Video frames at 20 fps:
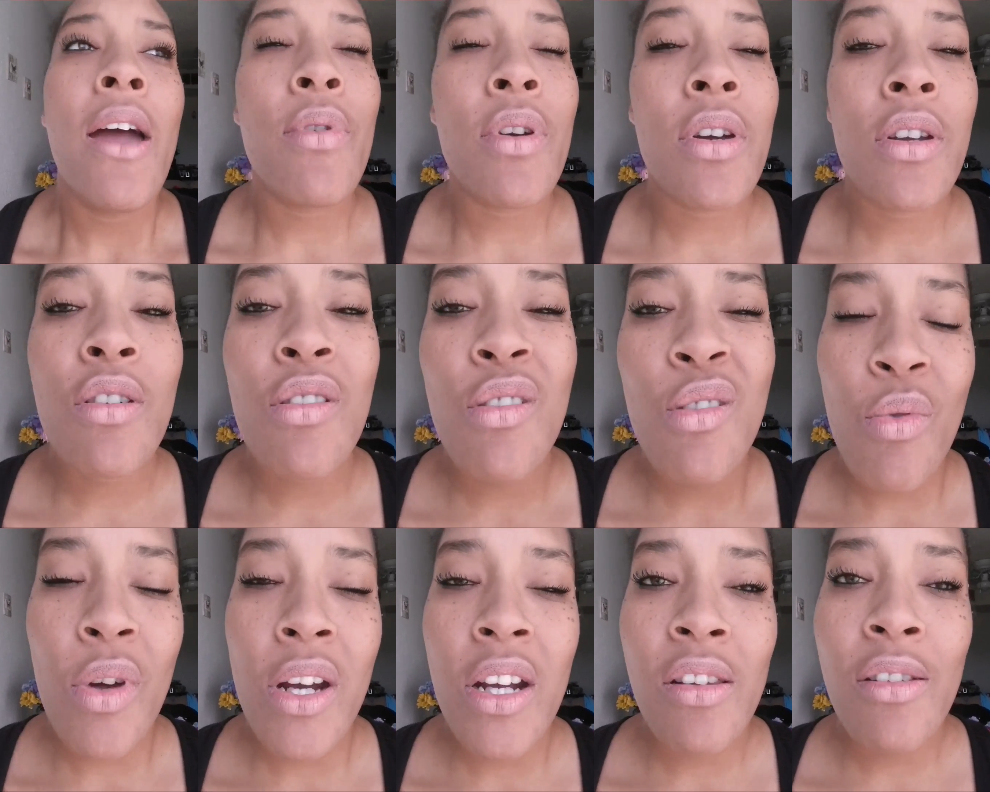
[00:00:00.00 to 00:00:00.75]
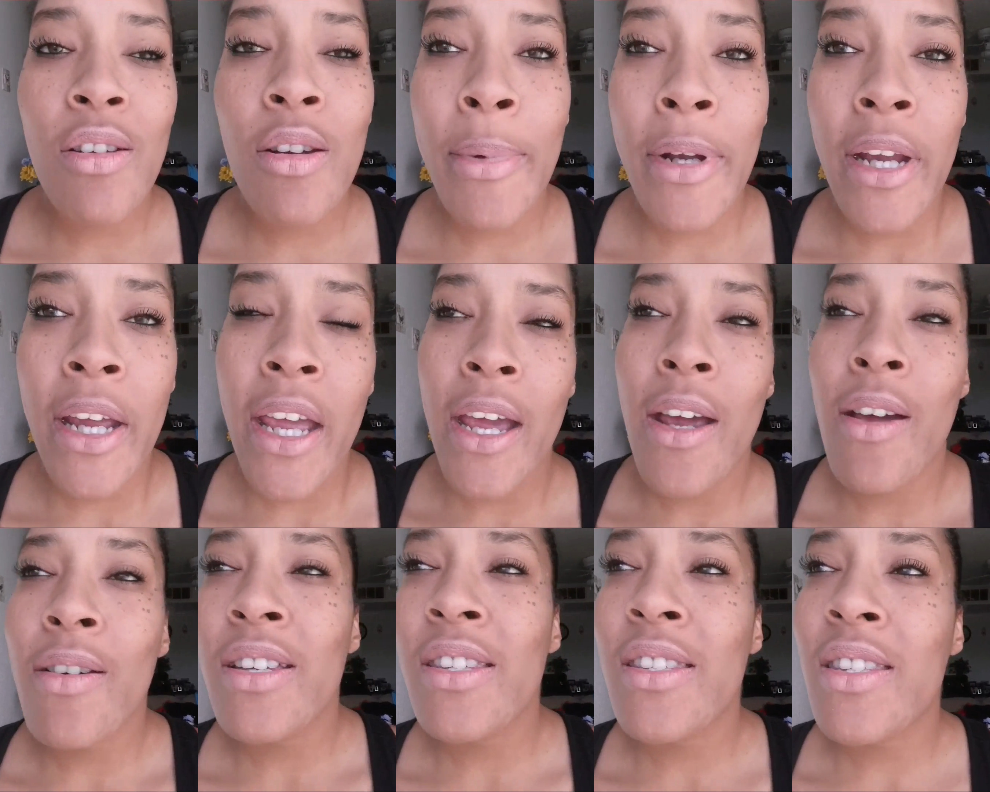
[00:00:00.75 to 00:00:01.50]
And we're going to go run a little bit
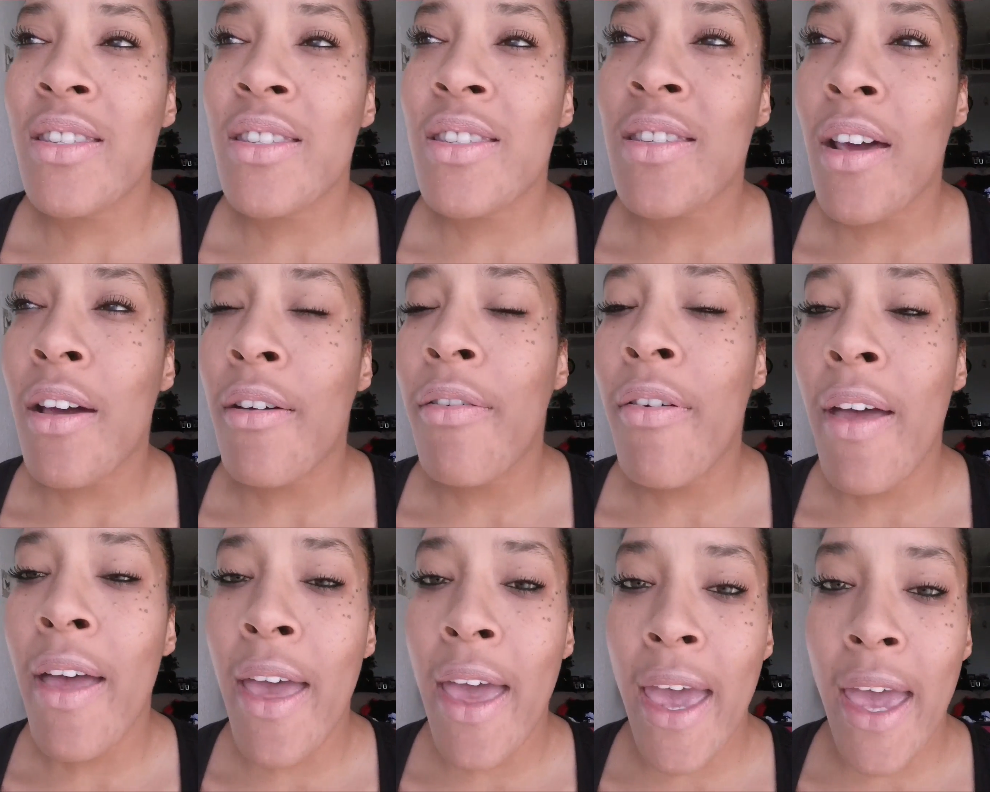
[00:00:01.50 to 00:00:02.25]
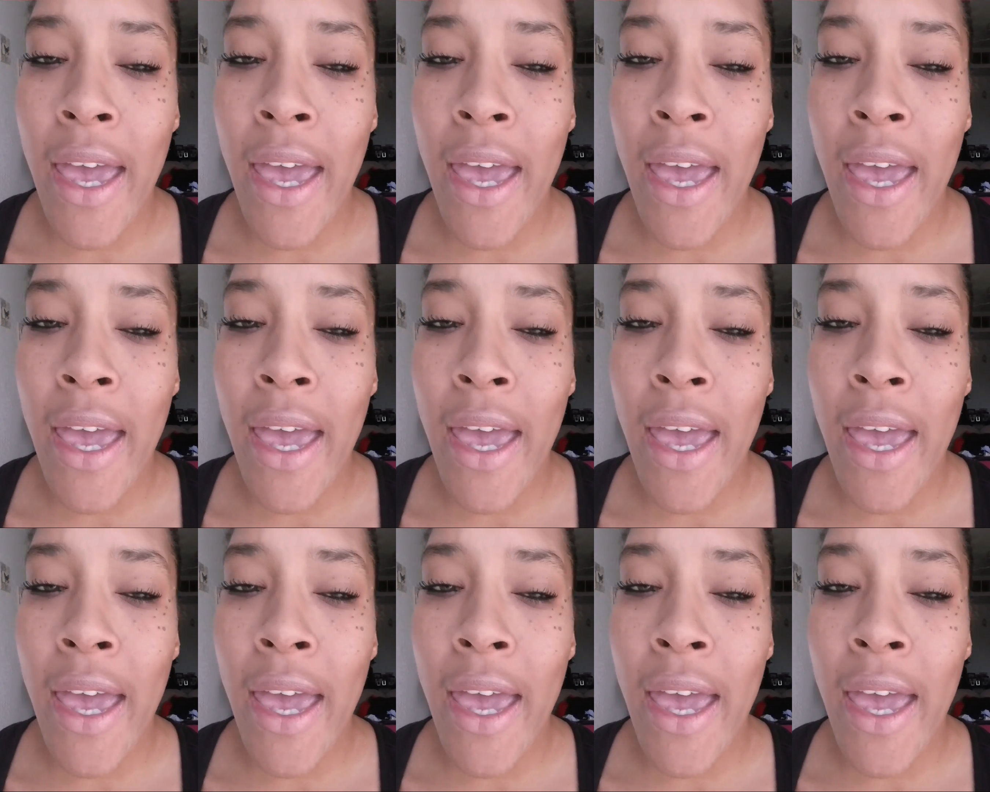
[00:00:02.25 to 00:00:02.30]
of errands and stuff.